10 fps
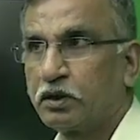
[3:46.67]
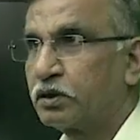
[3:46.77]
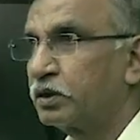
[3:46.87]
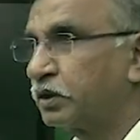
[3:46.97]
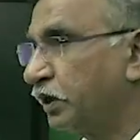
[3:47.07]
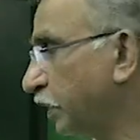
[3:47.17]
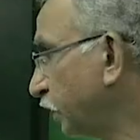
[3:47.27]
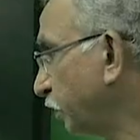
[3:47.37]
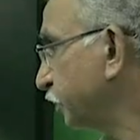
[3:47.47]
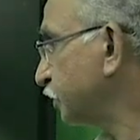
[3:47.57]
Truck
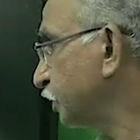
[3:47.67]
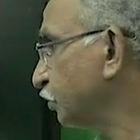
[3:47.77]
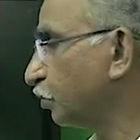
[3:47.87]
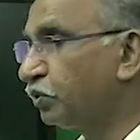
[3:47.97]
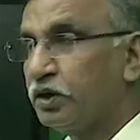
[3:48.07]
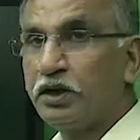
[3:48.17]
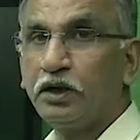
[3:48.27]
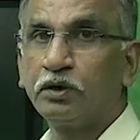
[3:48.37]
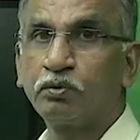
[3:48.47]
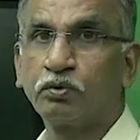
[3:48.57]
carrying capacity is
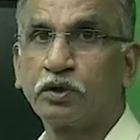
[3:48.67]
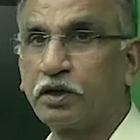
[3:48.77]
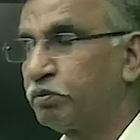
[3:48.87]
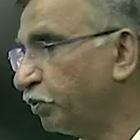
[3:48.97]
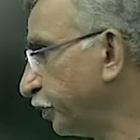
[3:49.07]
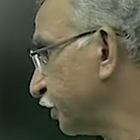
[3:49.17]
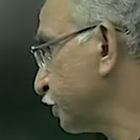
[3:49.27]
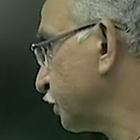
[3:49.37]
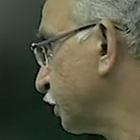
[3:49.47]
only 200 mopeds.